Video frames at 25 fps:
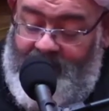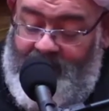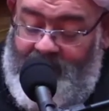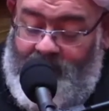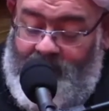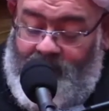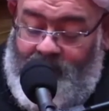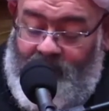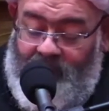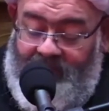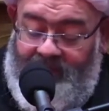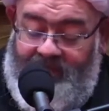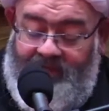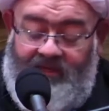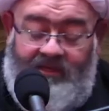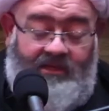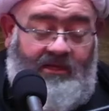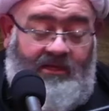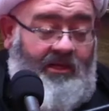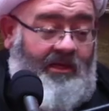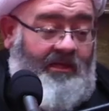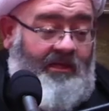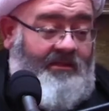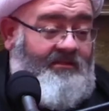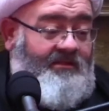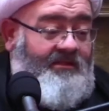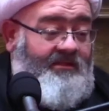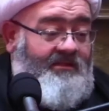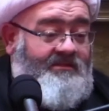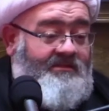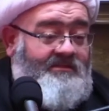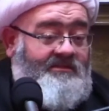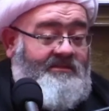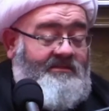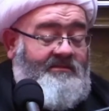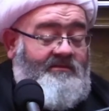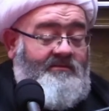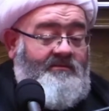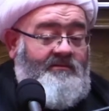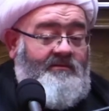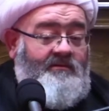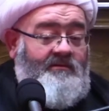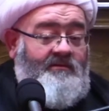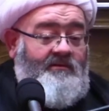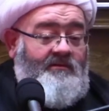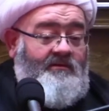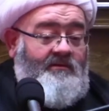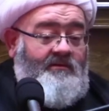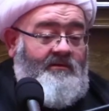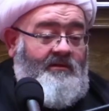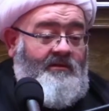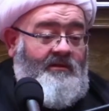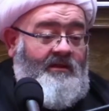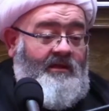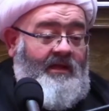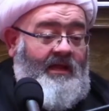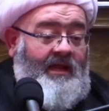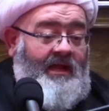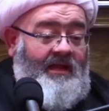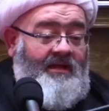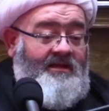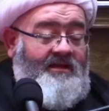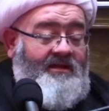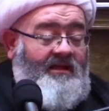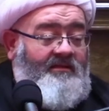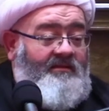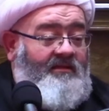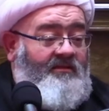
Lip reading: pray like this. Another